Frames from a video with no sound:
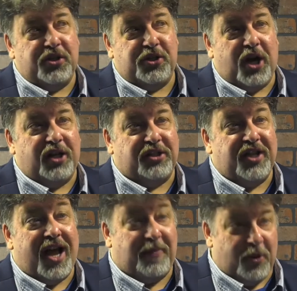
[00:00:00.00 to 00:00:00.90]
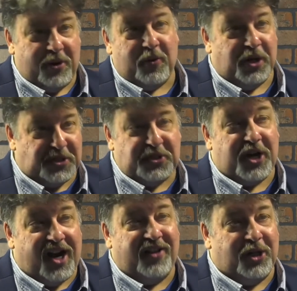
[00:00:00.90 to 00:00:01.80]
to start at the top. Nobody wants to
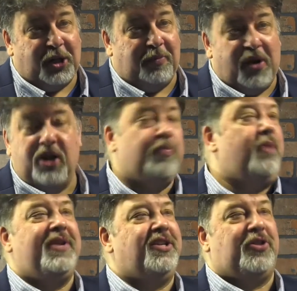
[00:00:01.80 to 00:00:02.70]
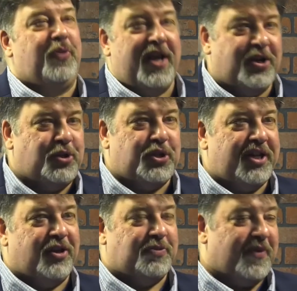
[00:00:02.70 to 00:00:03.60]
start out in the little bar. You put me in the
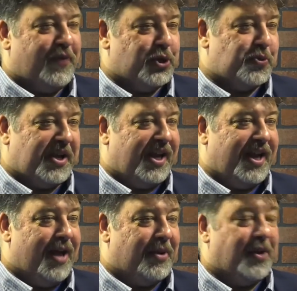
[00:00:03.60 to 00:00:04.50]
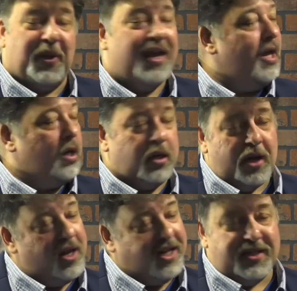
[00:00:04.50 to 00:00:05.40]
300-seater. It's my first week in comedy.
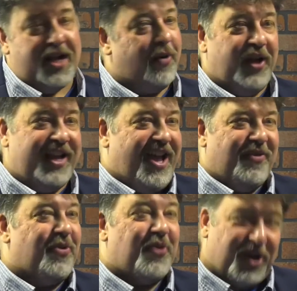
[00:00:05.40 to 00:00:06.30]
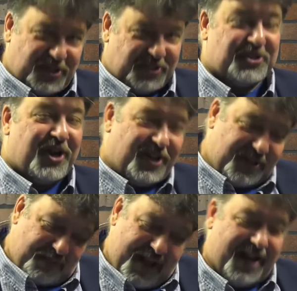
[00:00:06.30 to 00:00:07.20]
No, that's not really how it works. You start at
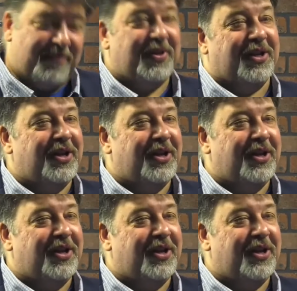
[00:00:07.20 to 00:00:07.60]
the bottom and